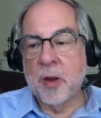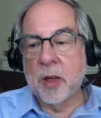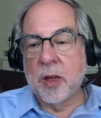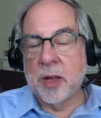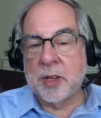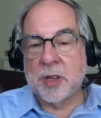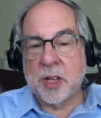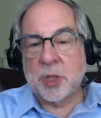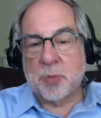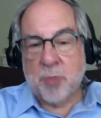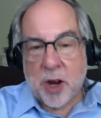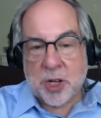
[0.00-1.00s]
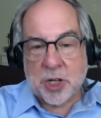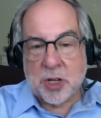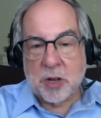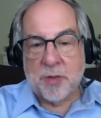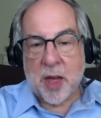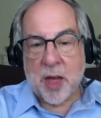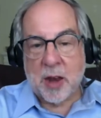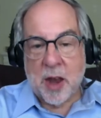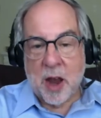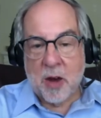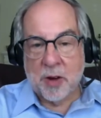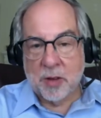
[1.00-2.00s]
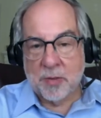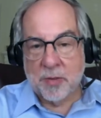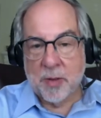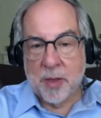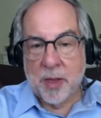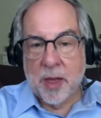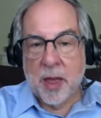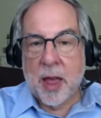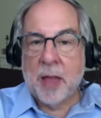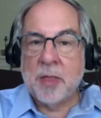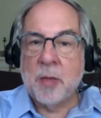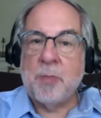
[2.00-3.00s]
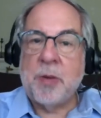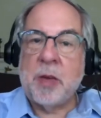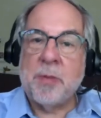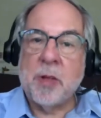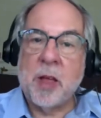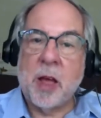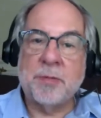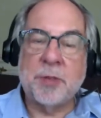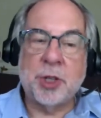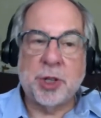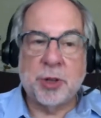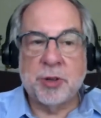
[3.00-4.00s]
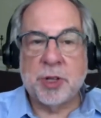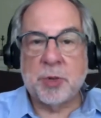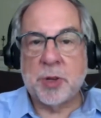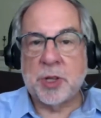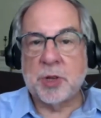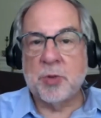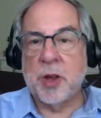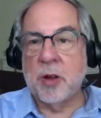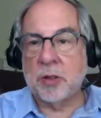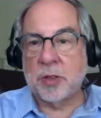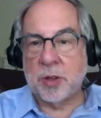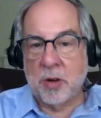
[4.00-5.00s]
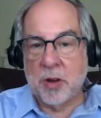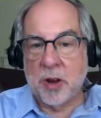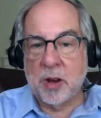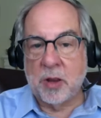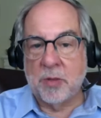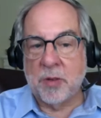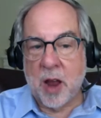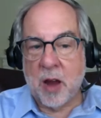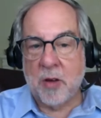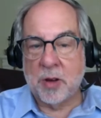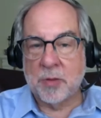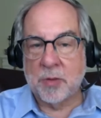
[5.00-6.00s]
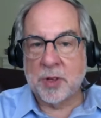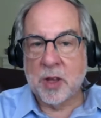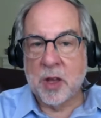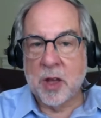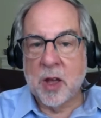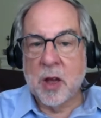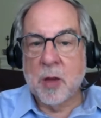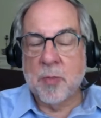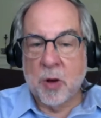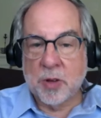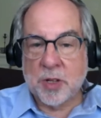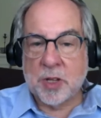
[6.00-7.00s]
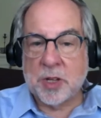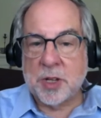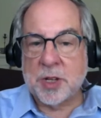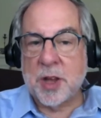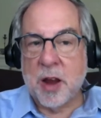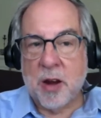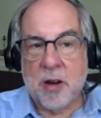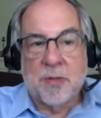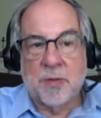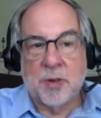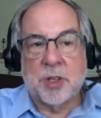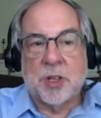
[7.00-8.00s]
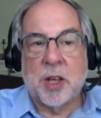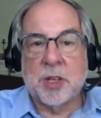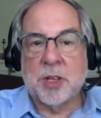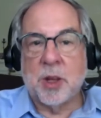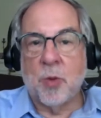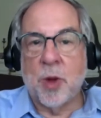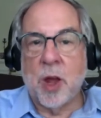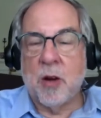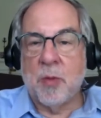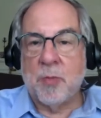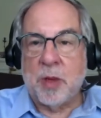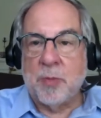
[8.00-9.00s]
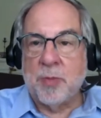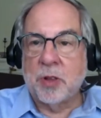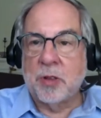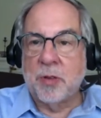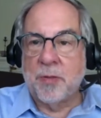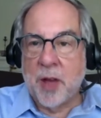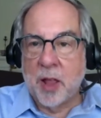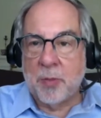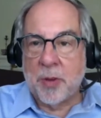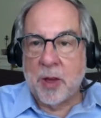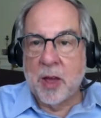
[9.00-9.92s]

is an expression of that narrative. And the people have to choose between alternative narratives. Moses' narrative, which says that we are a people developing